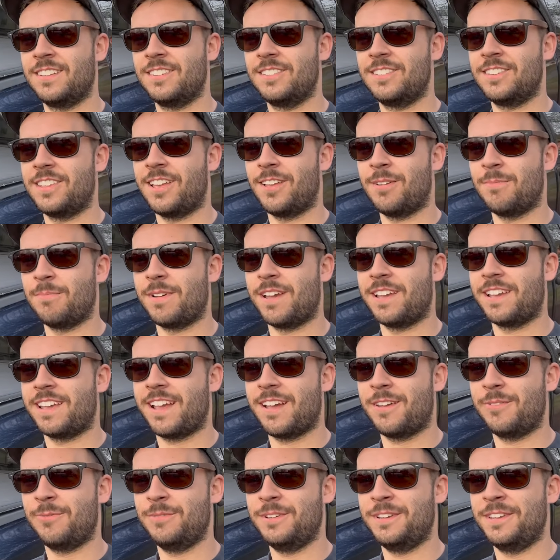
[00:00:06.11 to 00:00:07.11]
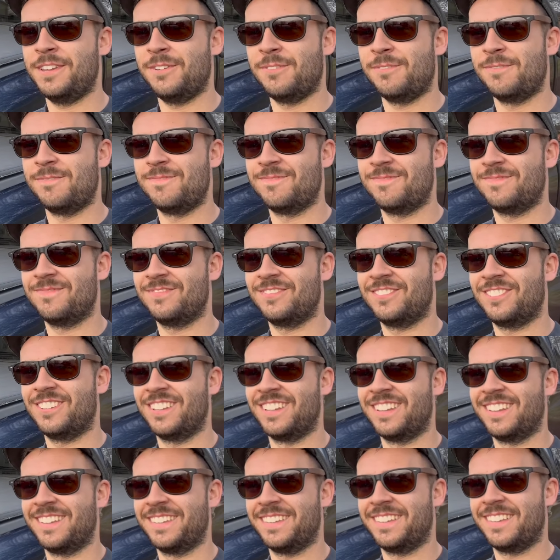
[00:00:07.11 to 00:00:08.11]
Tell him, Mike, how did we do?
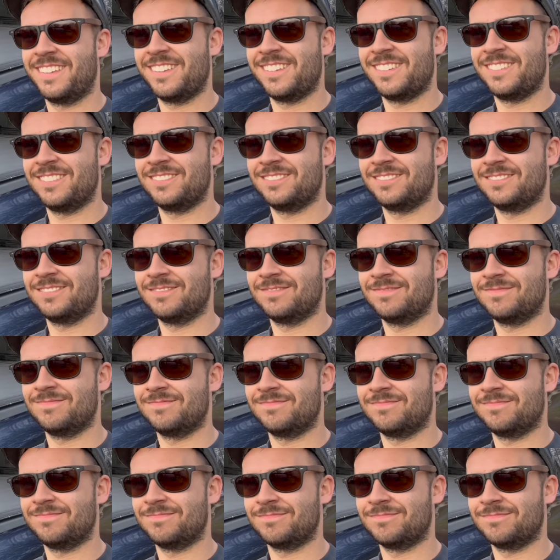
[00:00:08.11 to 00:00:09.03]
Uh, we did pretty good.